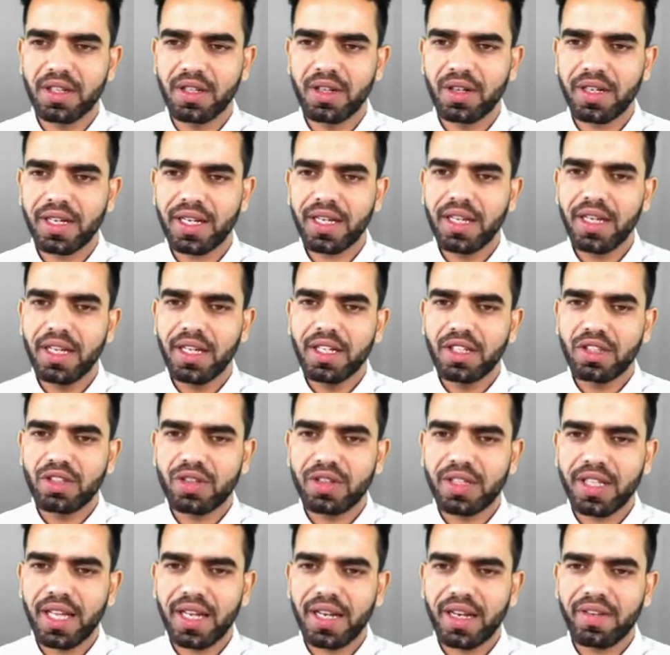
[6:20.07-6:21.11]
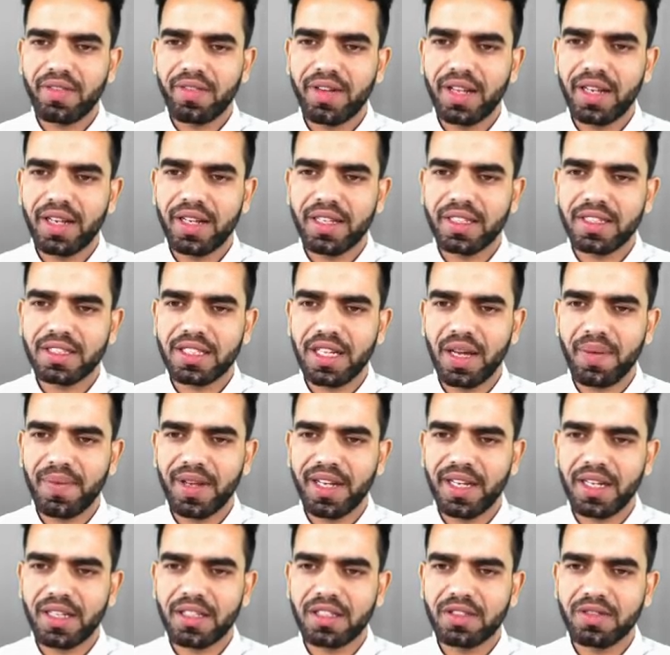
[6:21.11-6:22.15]
Okay, so there are various
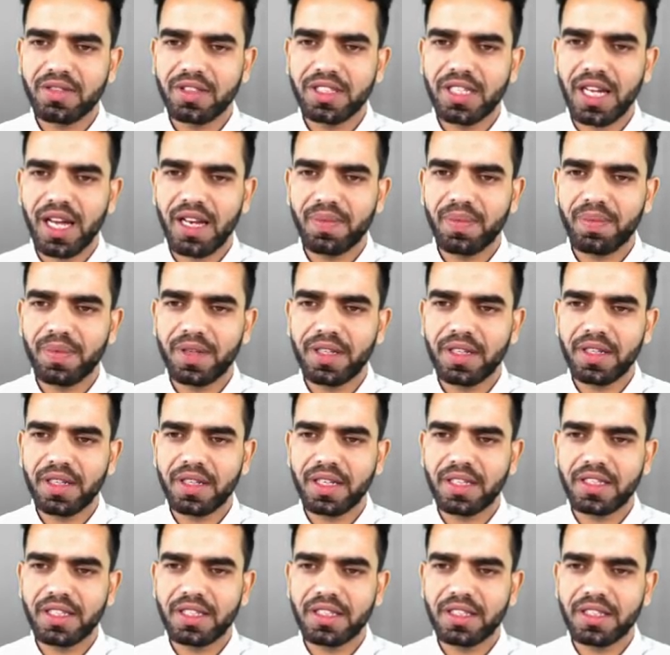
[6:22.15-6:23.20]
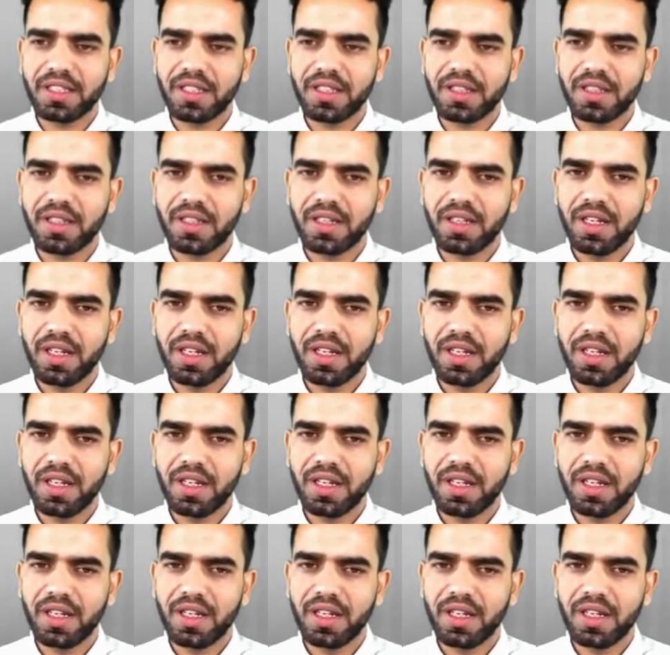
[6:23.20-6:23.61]
chemicals which help in the digestion.